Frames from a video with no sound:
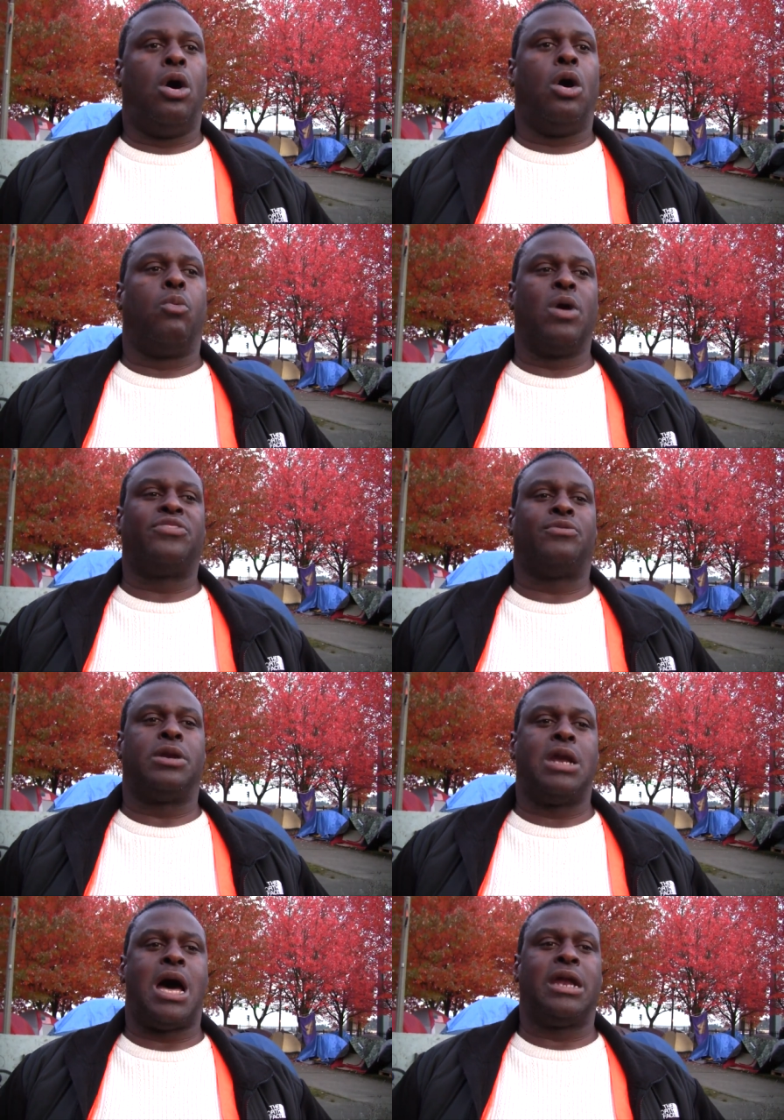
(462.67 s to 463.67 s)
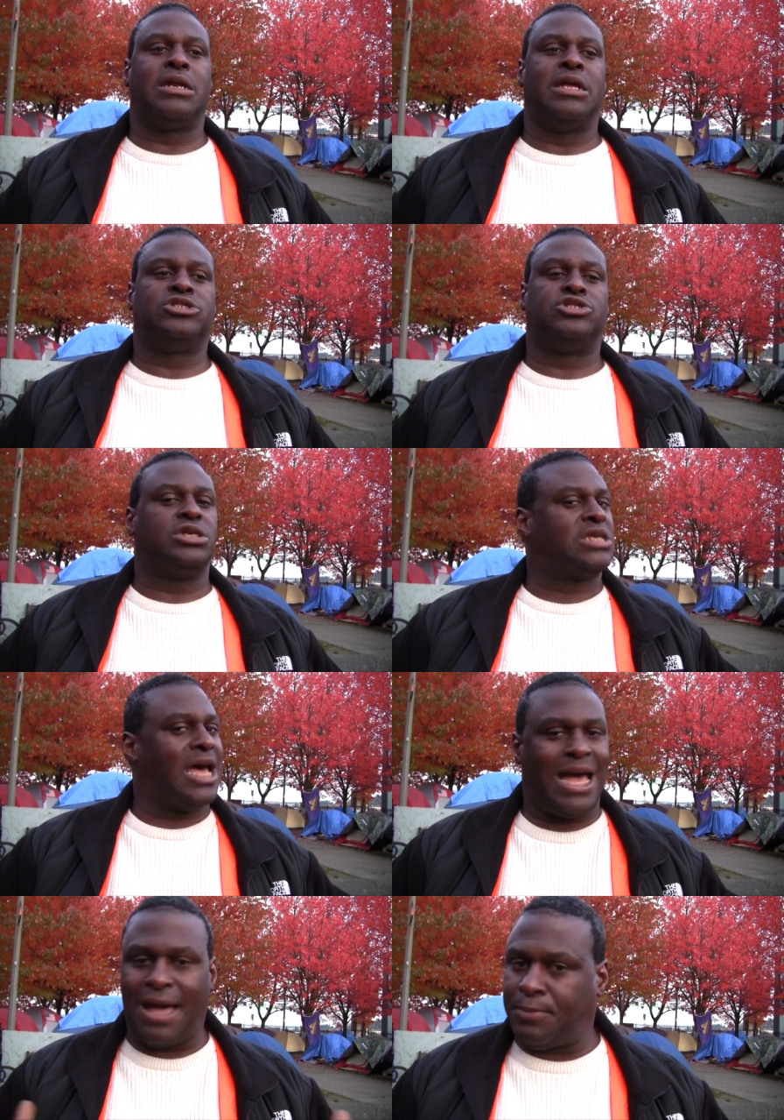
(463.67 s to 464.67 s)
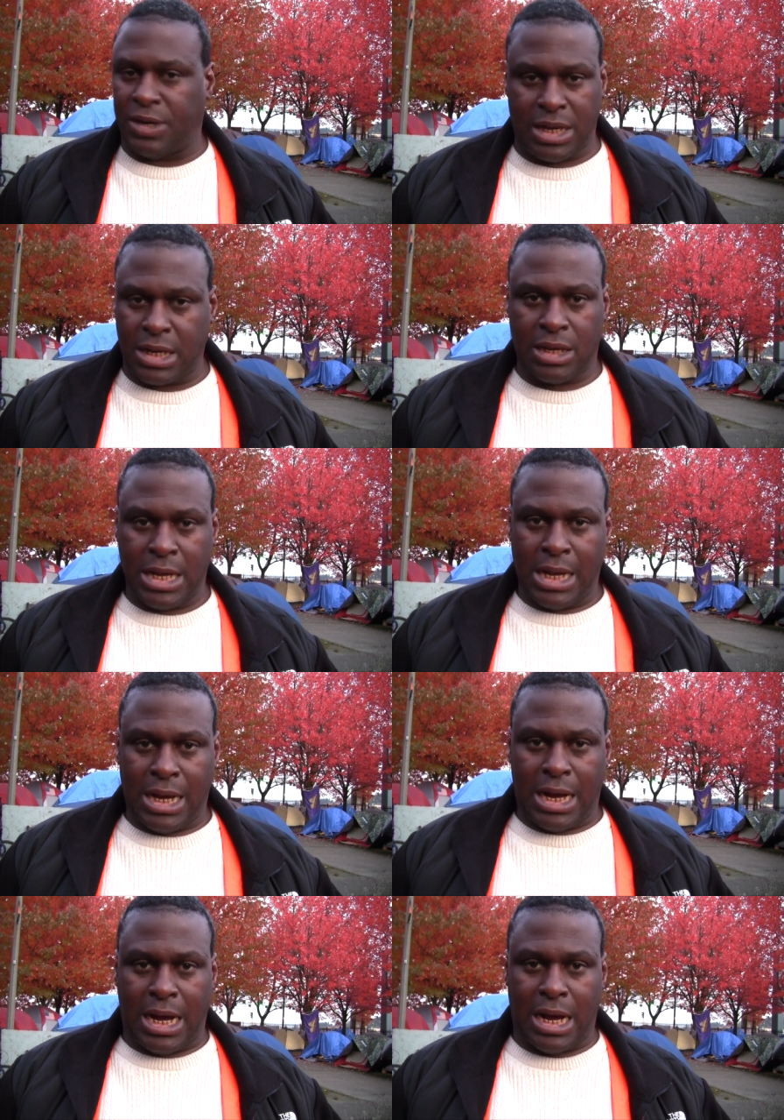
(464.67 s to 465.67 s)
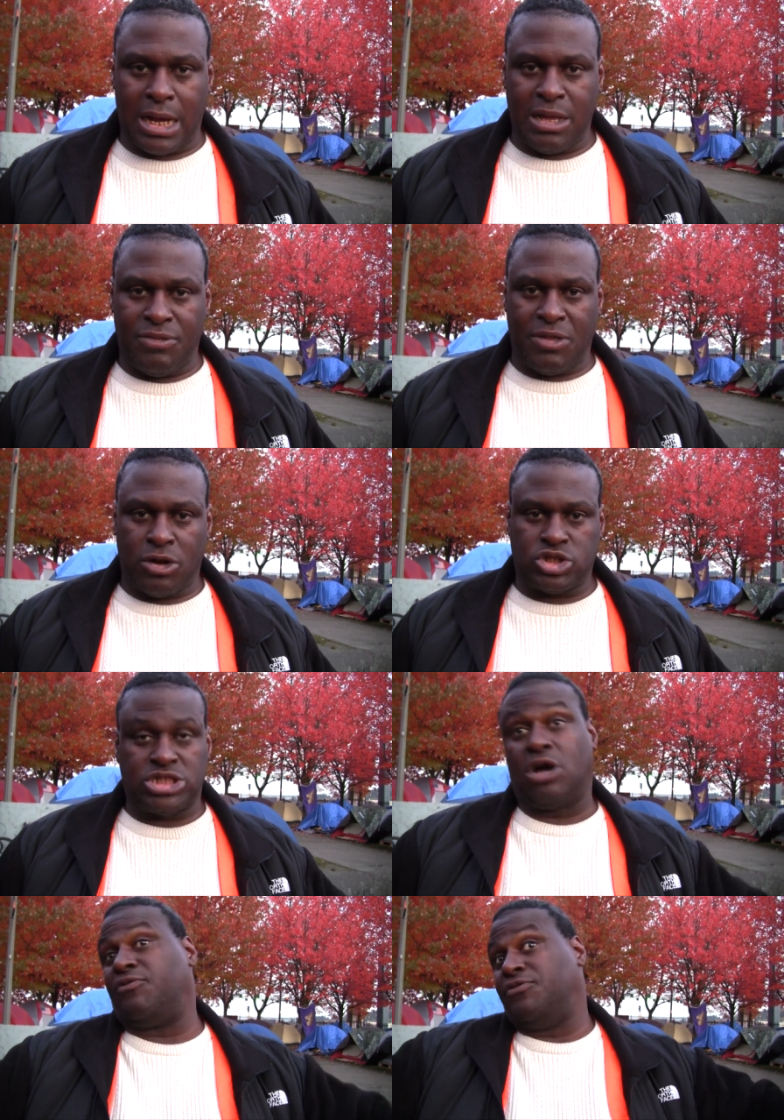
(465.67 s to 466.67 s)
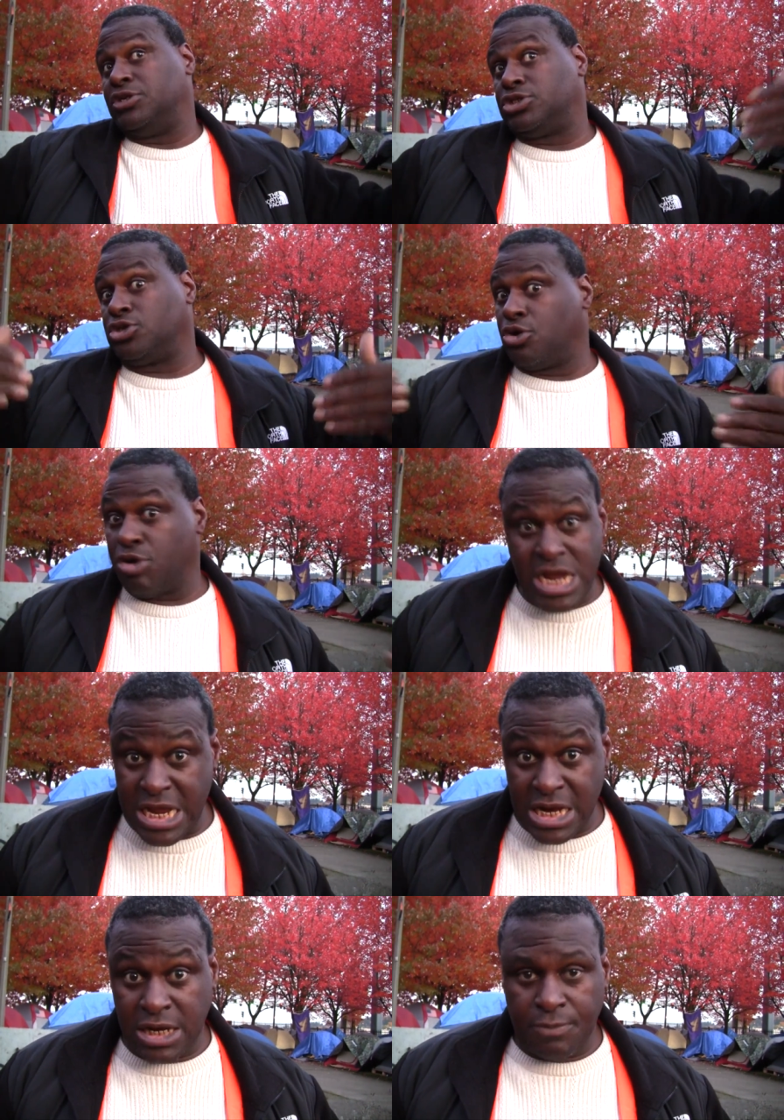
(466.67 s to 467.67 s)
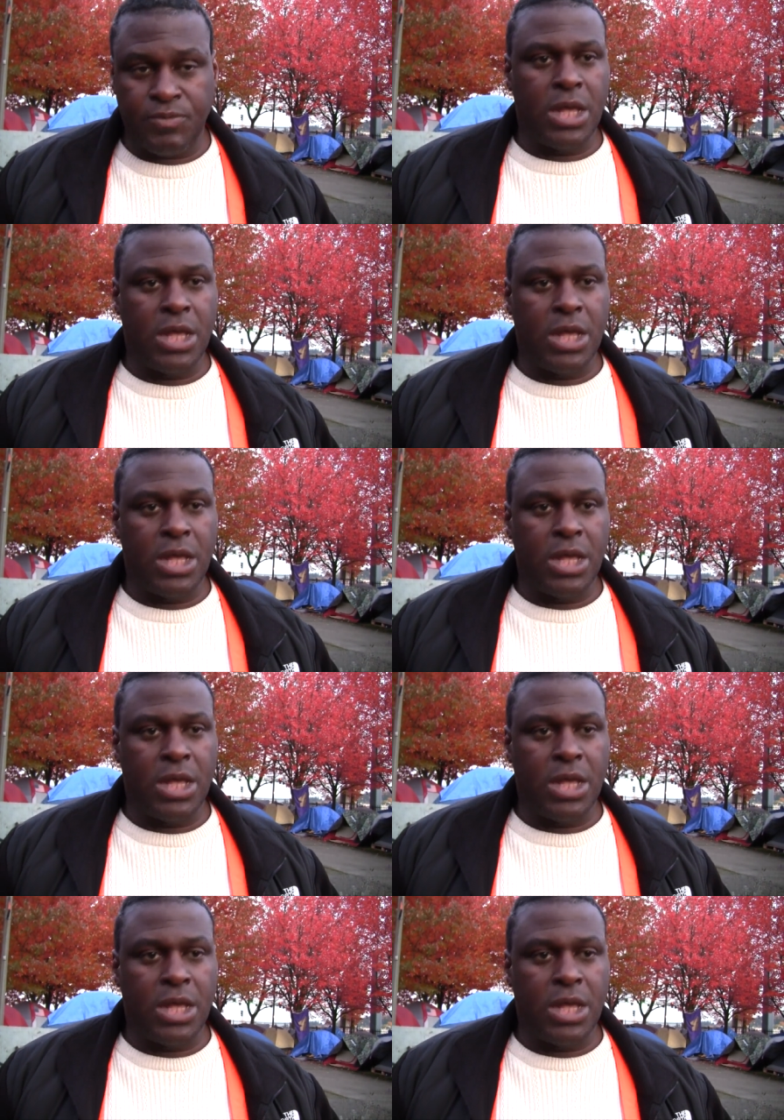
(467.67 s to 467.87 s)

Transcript: or whether or not it's just happening uh, in their selfish greed,